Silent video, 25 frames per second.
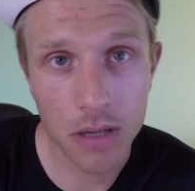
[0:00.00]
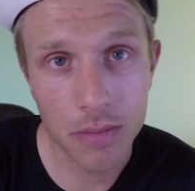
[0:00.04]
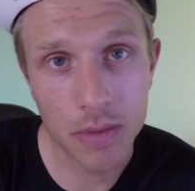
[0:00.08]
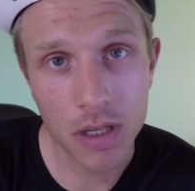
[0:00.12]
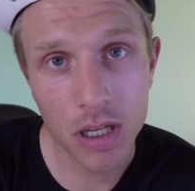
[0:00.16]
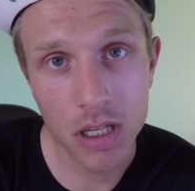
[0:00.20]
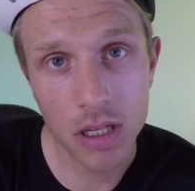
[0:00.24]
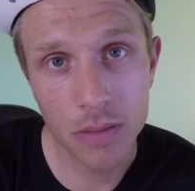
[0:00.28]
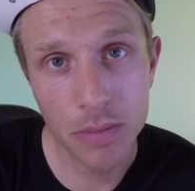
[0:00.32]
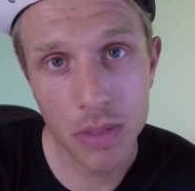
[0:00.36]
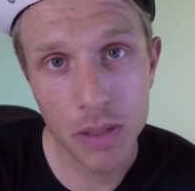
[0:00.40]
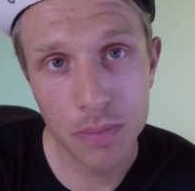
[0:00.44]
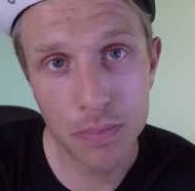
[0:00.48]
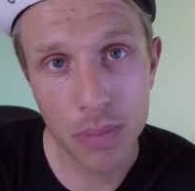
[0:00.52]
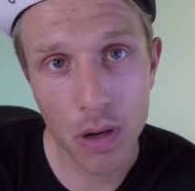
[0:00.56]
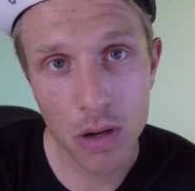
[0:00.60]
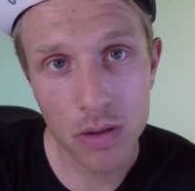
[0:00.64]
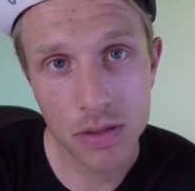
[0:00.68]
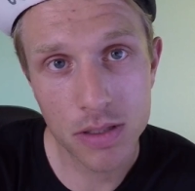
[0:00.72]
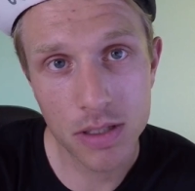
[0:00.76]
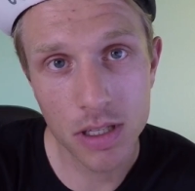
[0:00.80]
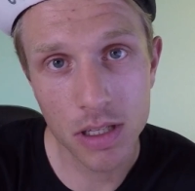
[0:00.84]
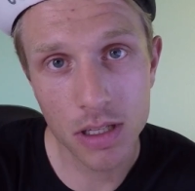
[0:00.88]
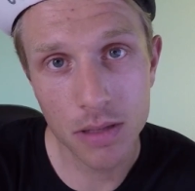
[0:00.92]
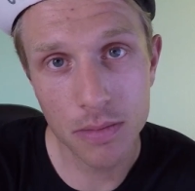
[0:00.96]
I'm gonna be
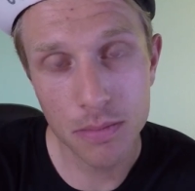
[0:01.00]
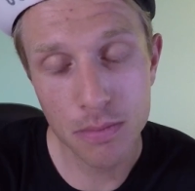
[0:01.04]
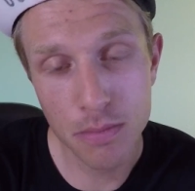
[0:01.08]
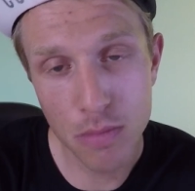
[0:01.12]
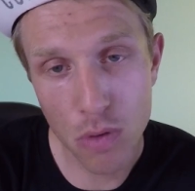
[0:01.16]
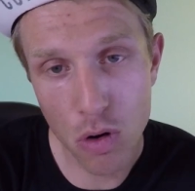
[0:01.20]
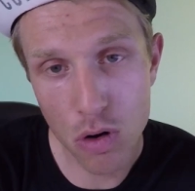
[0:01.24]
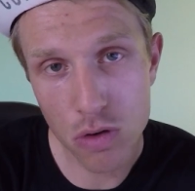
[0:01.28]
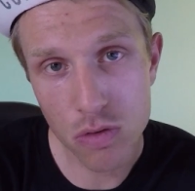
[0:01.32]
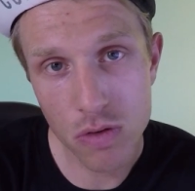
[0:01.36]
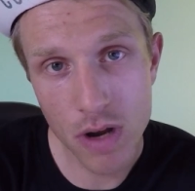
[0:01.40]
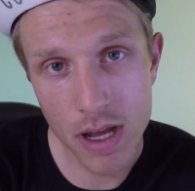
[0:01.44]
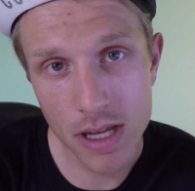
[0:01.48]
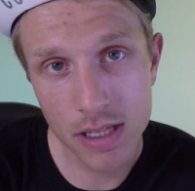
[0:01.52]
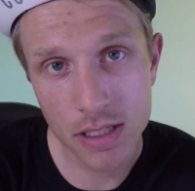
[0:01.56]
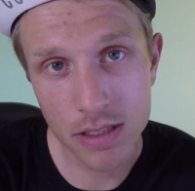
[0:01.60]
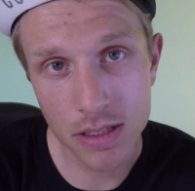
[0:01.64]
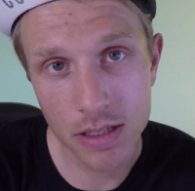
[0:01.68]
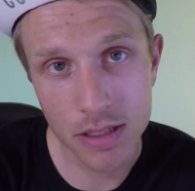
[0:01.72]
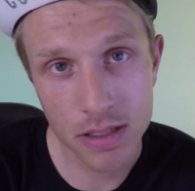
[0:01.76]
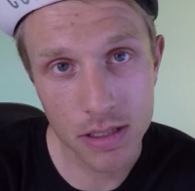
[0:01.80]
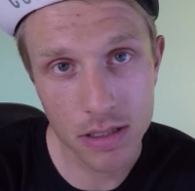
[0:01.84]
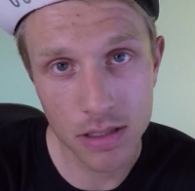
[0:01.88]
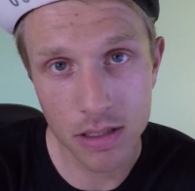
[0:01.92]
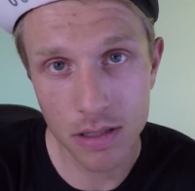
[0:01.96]
posting more
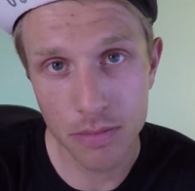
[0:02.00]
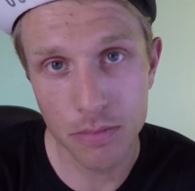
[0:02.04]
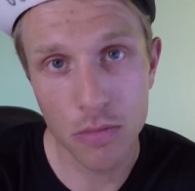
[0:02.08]
races,